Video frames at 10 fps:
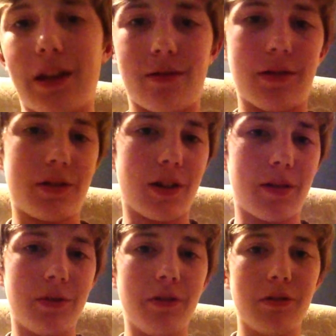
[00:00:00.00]
which
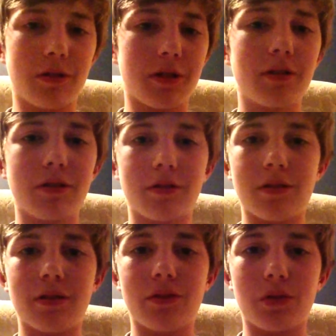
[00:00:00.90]
I'm using
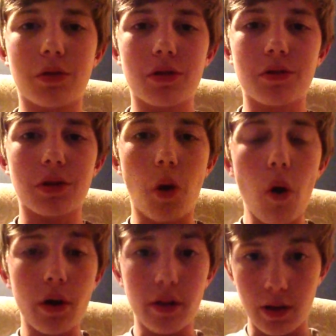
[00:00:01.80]
to, of course,
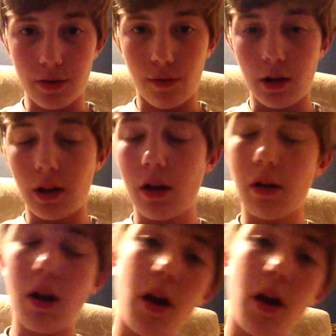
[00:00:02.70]
record this video.